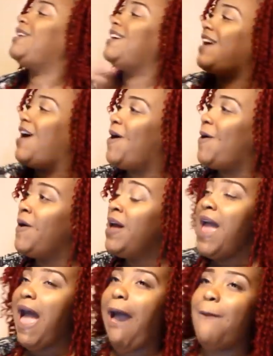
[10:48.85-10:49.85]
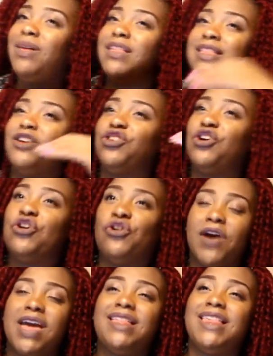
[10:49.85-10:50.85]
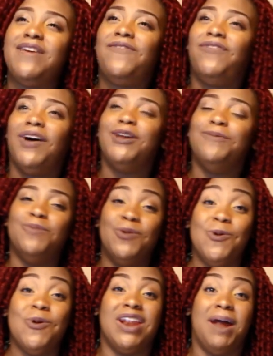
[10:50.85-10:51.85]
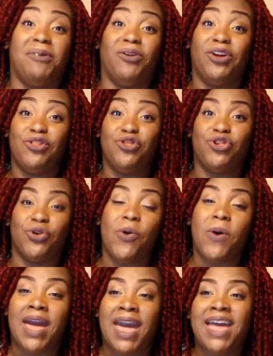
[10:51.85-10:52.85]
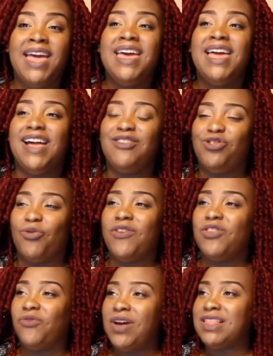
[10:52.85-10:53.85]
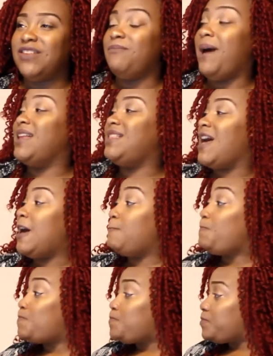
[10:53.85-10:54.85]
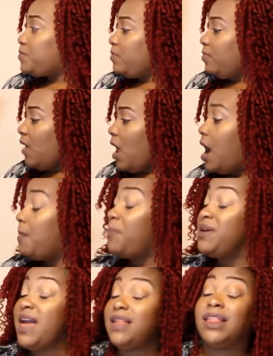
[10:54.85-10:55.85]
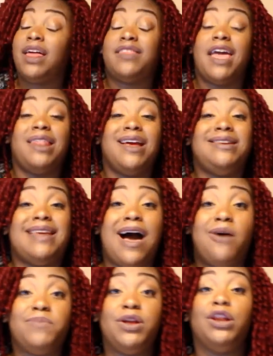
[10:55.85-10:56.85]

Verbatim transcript: going to go. I'm in such a crazy, fun mood, and I'm going to enjoy, enjoy the rest of my day. Um, but yes, click that link down